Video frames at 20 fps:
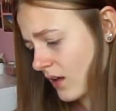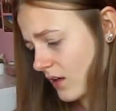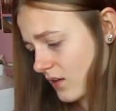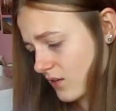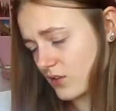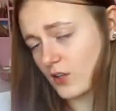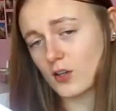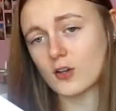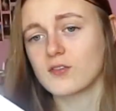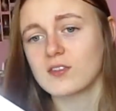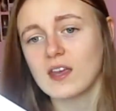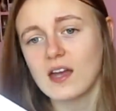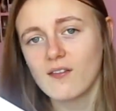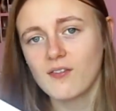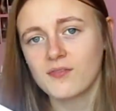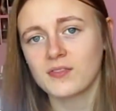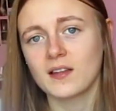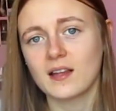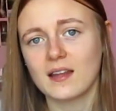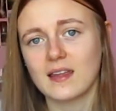So
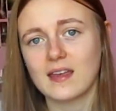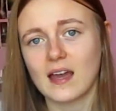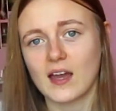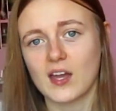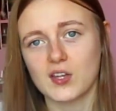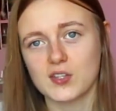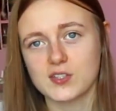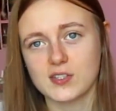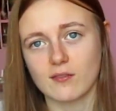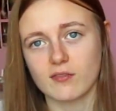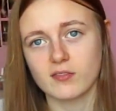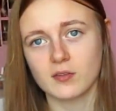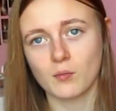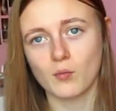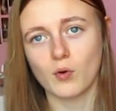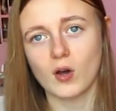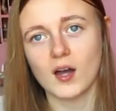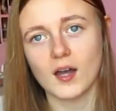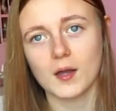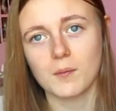definitely get yourself some
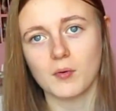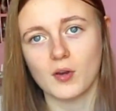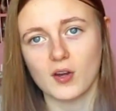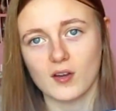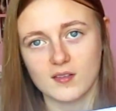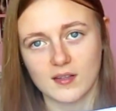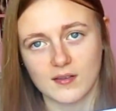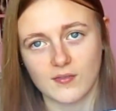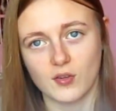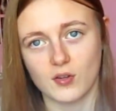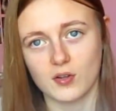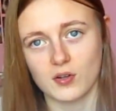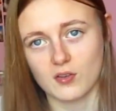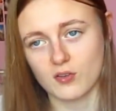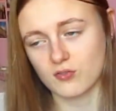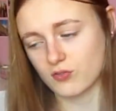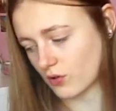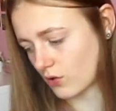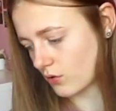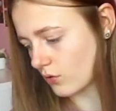workbooks if you're going to
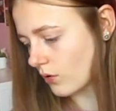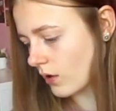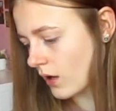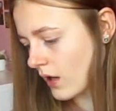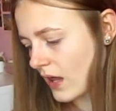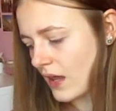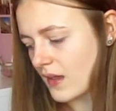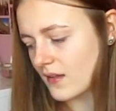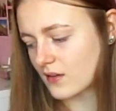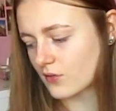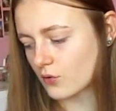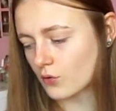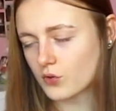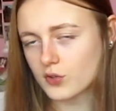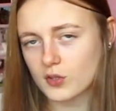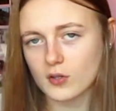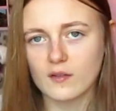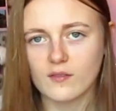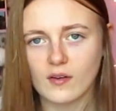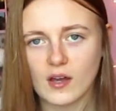struggle. There's
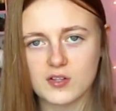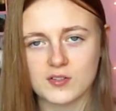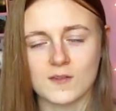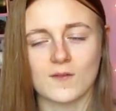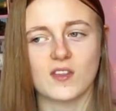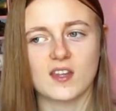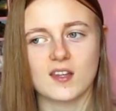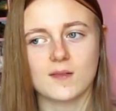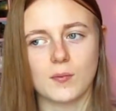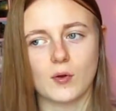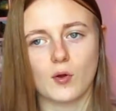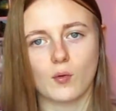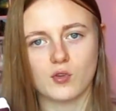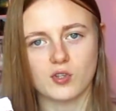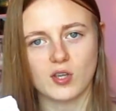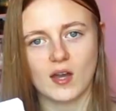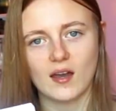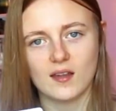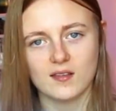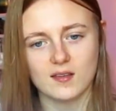also a version of this book
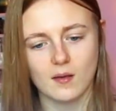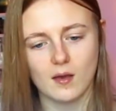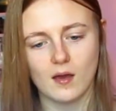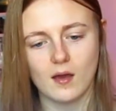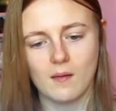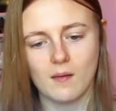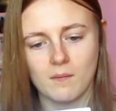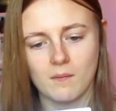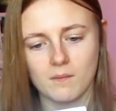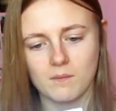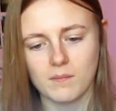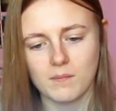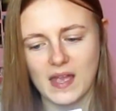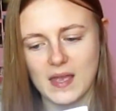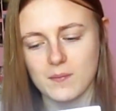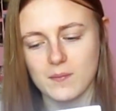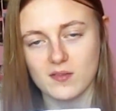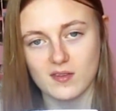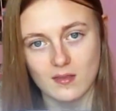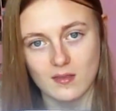which has
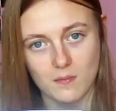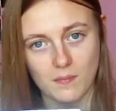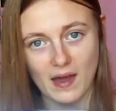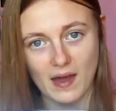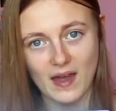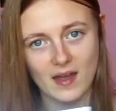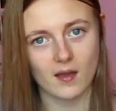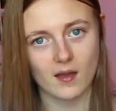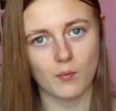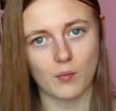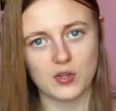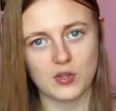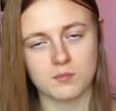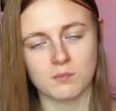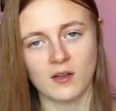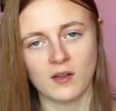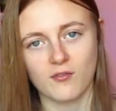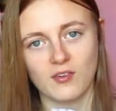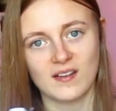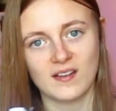papers at the back, which
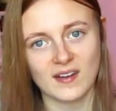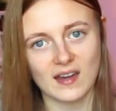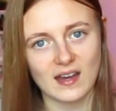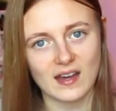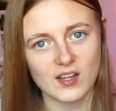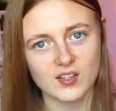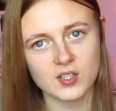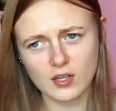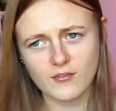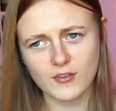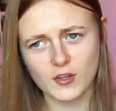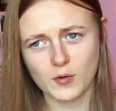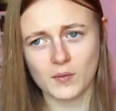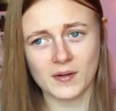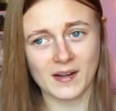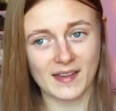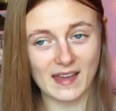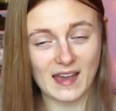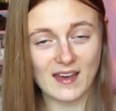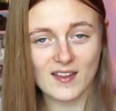my friend has, if you
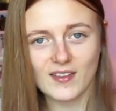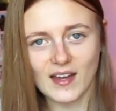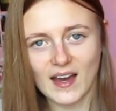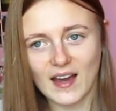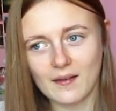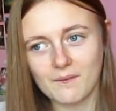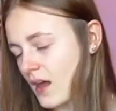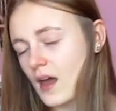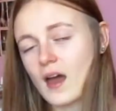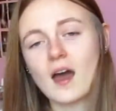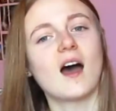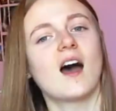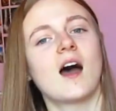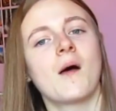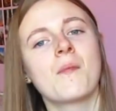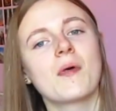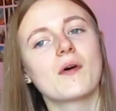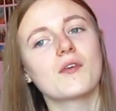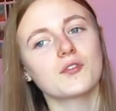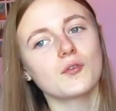want to get that.
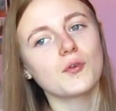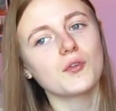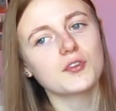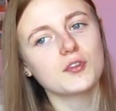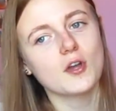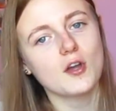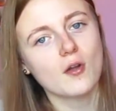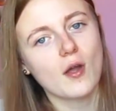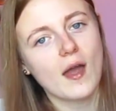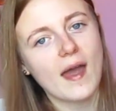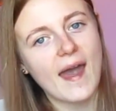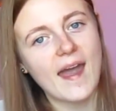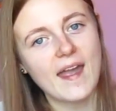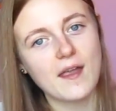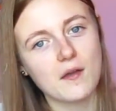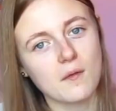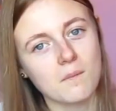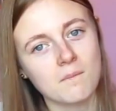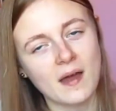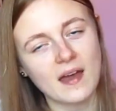There's also
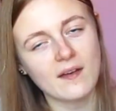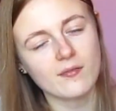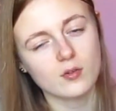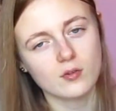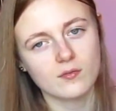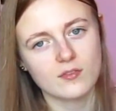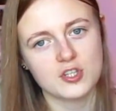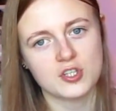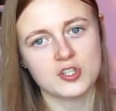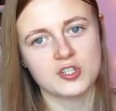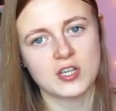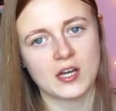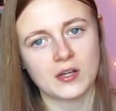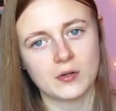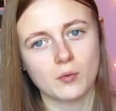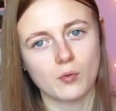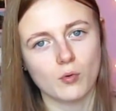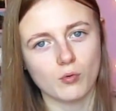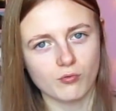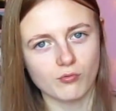a maths revision
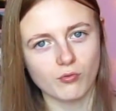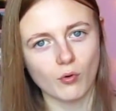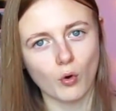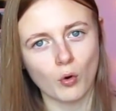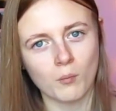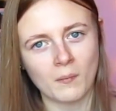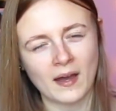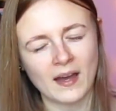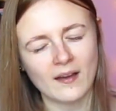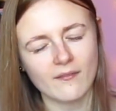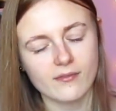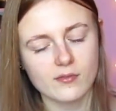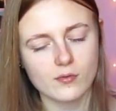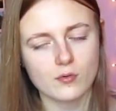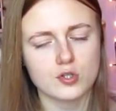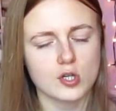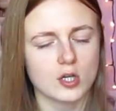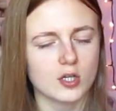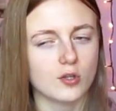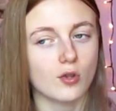channel called Raw Maths,
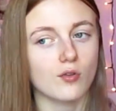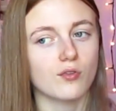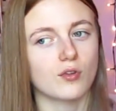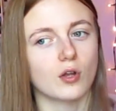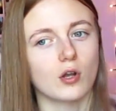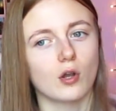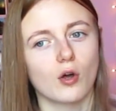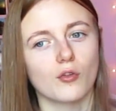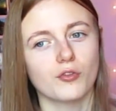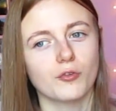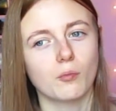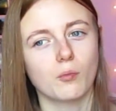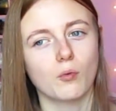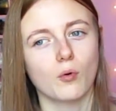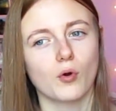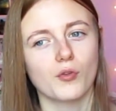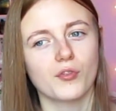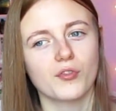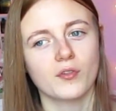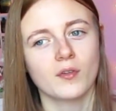which I used a lot
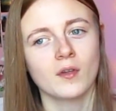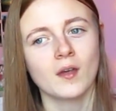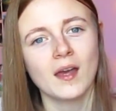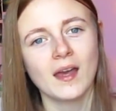towards